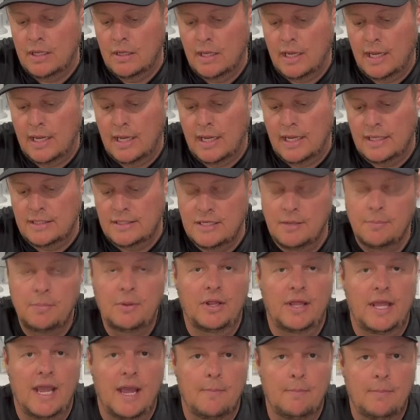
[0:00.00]
Uh,
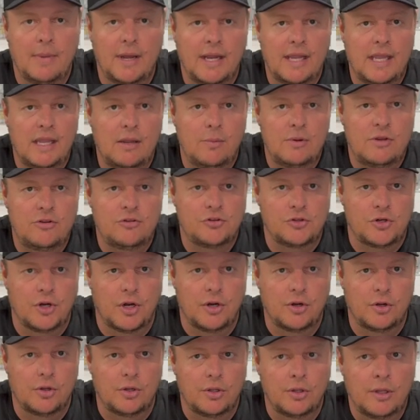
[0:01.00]
typically on buggy, we
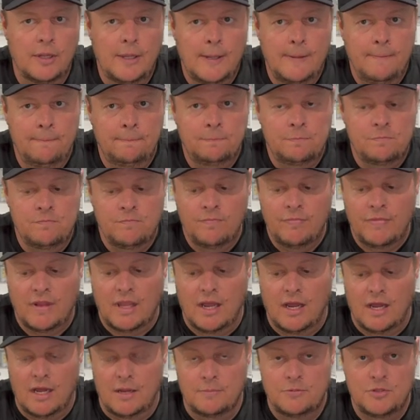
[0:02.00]
struggle
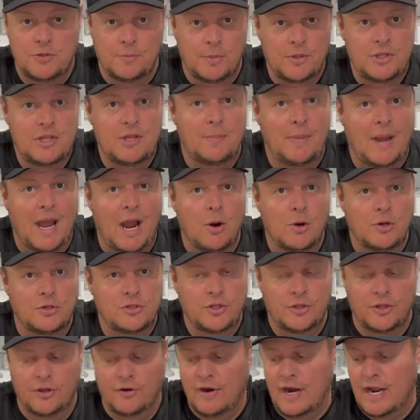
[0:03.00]
um, to put the power
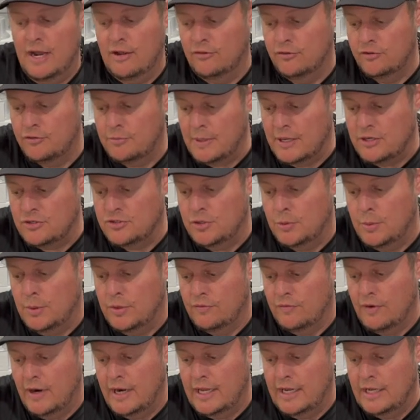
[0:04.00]
to the ground, especially with
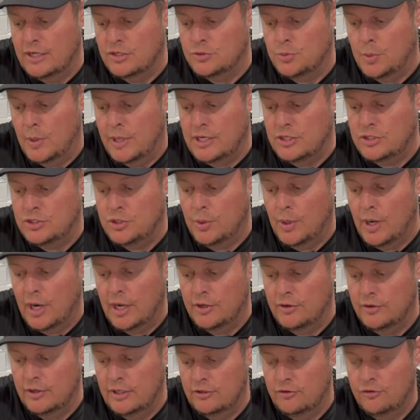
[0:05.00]
running a
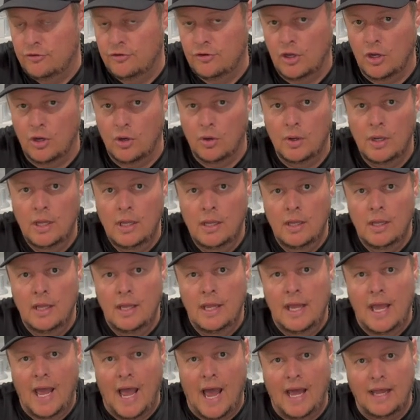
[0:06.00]
2200. So
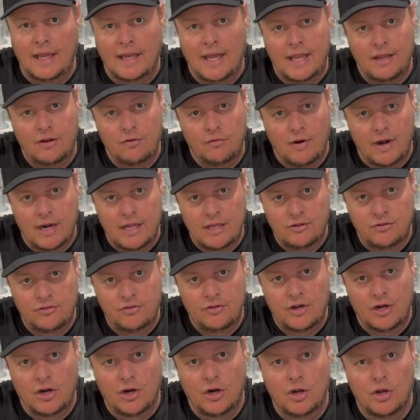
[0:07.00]
I like running
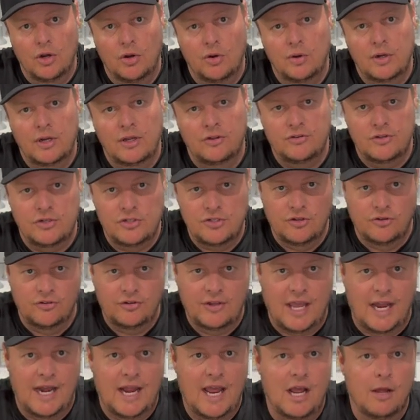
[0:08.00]
zero because it just
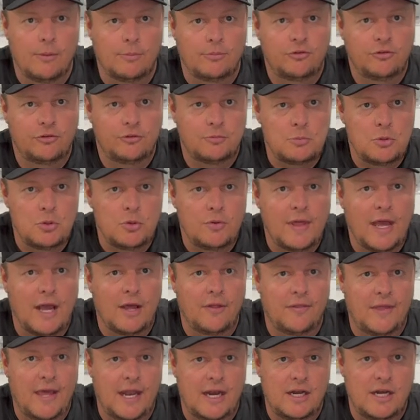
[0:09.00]
kind of helps smooth
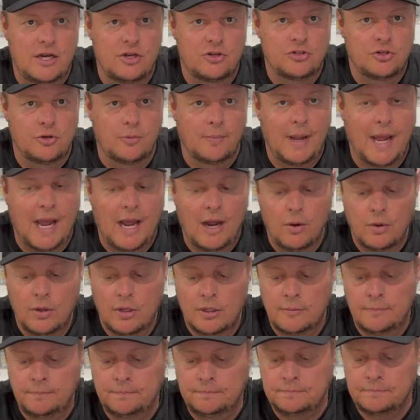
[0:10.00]
out that initial
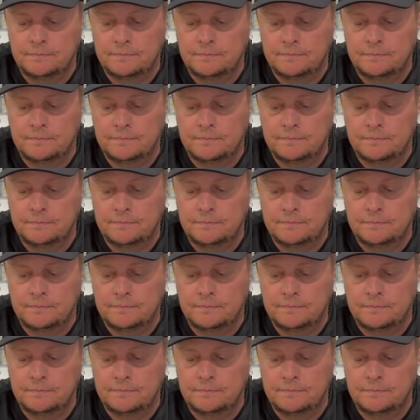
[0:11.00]
power.